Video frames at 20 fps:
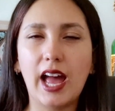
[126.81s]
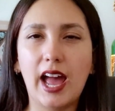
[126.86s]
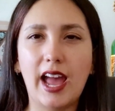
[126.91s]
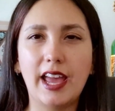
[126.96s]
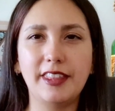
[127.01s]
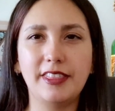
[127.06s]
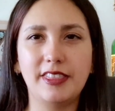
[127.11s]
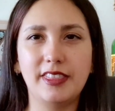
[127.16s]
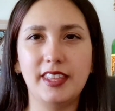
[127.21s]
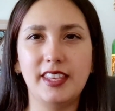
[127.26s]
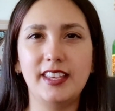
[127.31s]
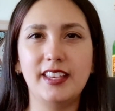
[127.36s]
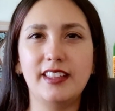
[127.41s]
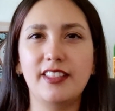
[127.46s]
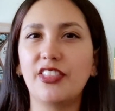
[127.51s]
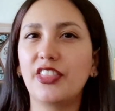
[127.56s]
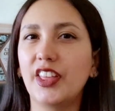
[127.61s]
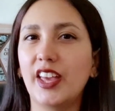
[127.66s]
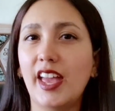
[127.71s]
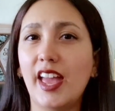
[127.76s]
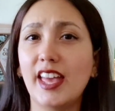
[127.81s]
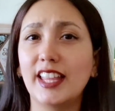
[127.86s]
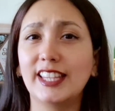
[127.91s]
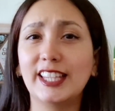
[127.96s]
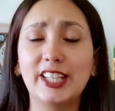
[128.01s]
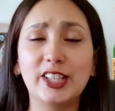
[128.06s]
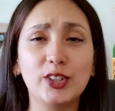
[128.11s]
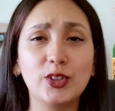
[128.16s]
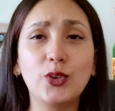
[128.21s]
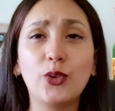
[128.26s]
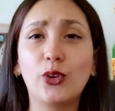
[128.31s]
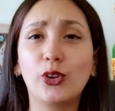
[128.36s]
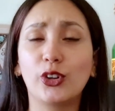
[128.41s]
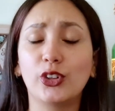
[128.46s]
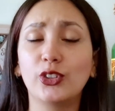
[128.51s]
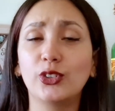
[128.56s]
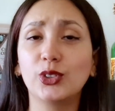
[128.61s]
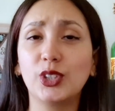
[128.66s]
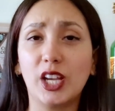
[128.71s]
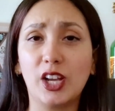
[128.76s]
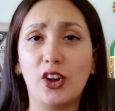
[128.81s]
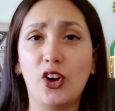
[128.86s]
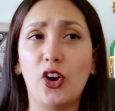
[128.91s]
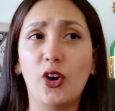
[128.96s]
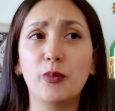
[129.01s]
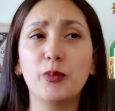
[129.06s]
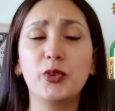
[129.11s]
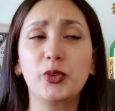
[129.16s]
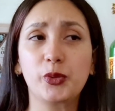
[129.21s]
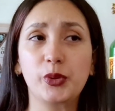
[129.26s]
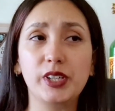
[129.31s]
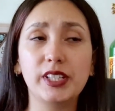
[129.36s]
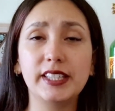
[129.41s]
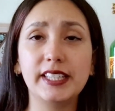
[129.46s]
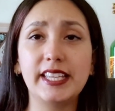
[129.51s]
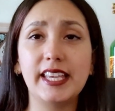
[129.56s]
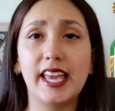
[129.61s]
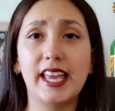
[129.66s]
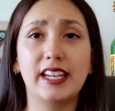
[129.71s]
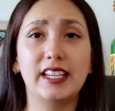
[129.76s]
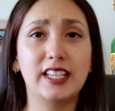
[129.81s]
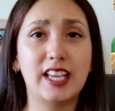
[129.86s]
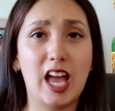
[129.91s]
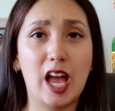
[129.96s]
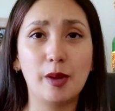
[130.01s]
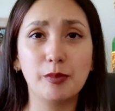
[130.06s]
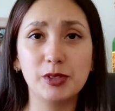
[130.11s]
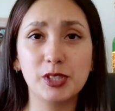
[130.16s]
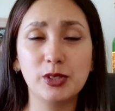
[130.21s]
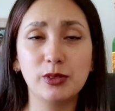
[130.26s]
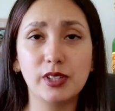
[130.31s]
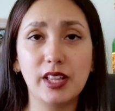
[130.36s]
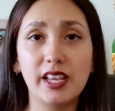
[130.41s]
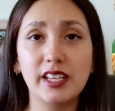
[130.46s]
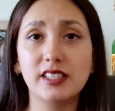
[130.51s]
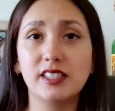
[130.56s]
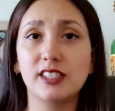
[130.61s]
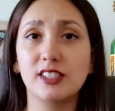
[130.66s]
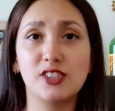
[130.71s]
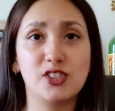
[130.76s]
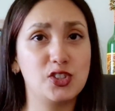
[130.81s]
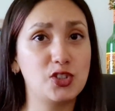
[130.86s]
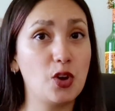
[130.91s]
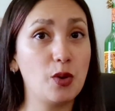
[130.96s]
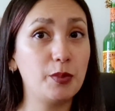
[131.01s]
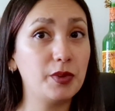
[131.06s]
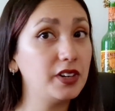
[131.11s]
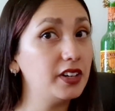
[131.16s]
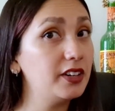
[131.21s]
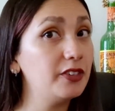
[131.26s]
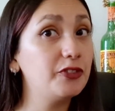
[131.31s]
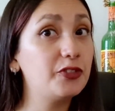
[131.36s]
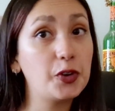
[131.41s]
I think the little corn on the cob really encapsulates summer